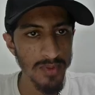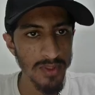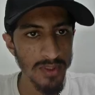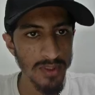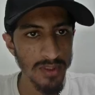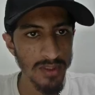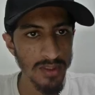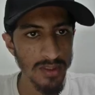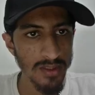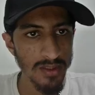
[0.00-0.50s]

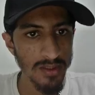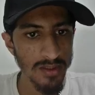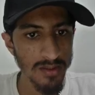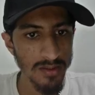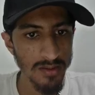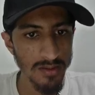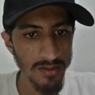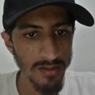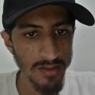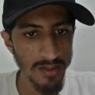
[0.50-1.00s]

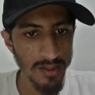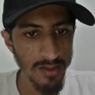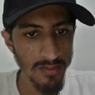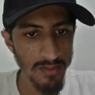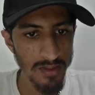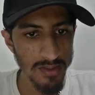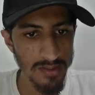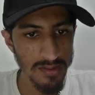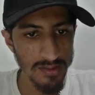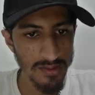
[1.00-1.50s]
Now
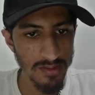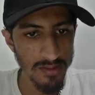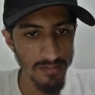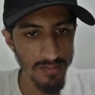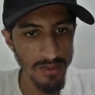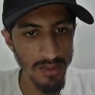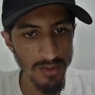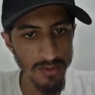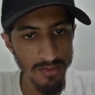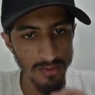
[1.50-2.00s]
let's
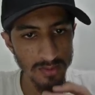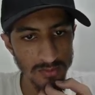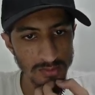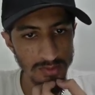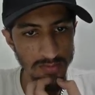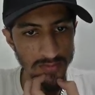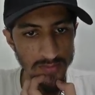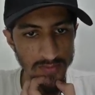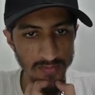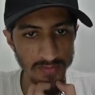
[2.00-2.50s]
come down to
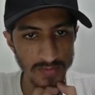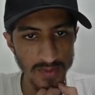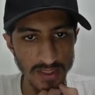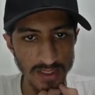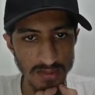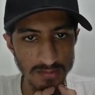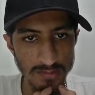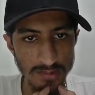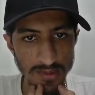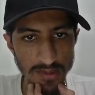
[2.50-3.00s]
the
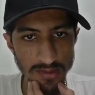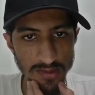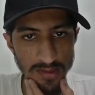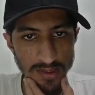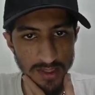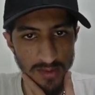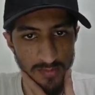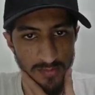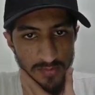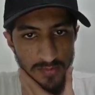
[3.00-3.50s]
15-minute
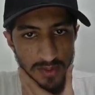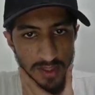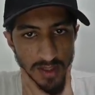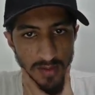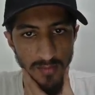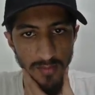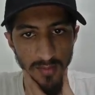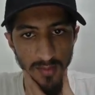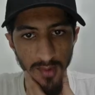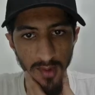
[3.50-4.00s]
time
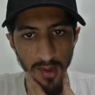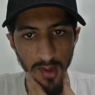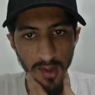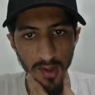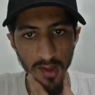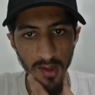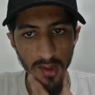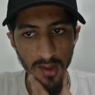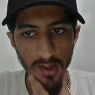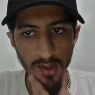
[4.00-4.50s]
frame.
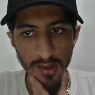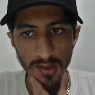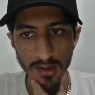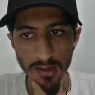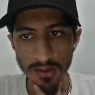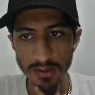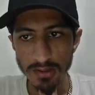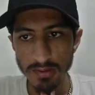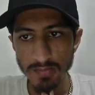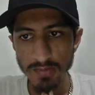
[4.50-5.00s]

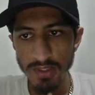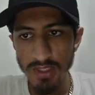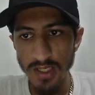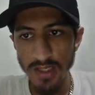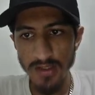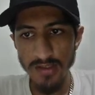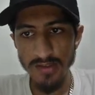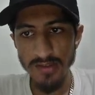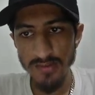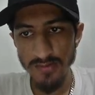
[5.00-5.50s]
We
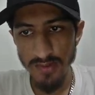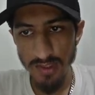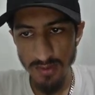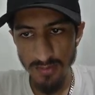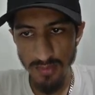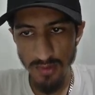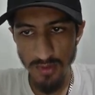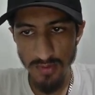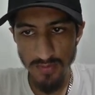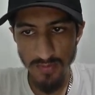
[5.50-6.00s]
had a
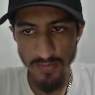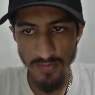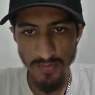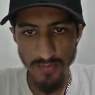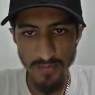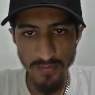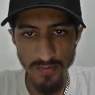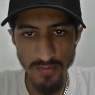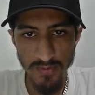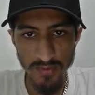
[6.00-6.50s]
sweep of
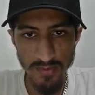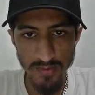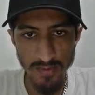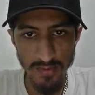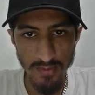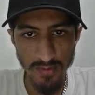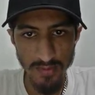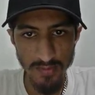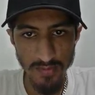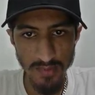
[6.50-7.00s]

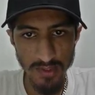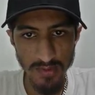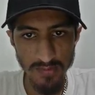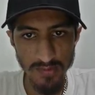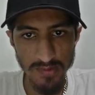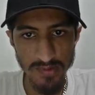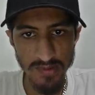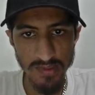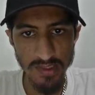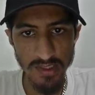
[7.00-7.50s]

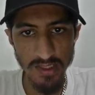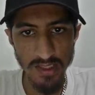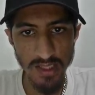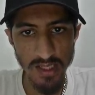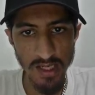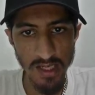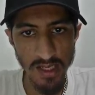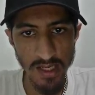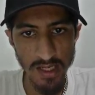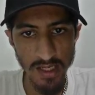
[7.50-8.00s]
previous day
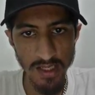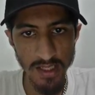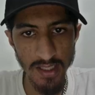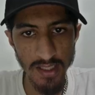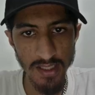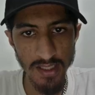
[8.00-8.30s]
high,